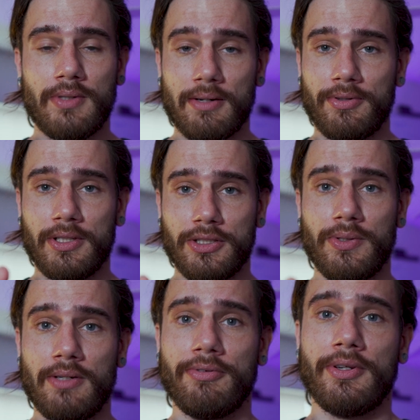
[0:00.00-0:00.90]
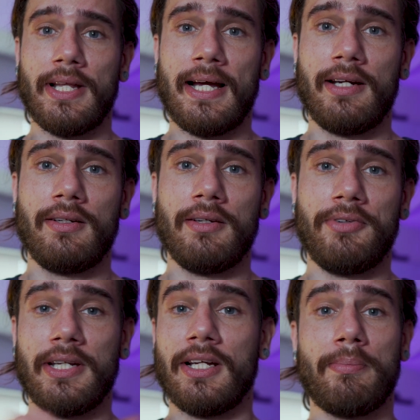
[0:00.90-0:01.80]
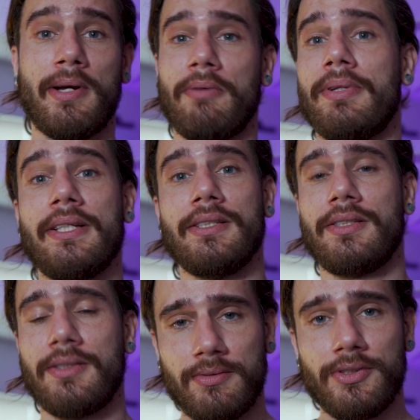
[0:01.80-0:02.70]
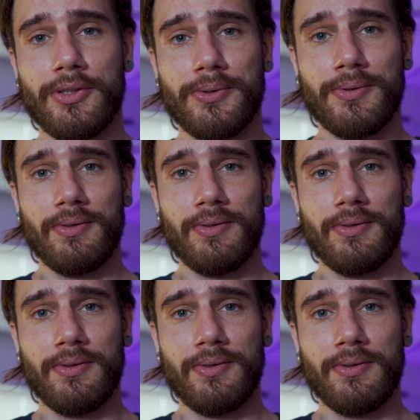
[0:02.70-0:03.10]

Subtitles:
definitely tune in for that. If you can help out, please do.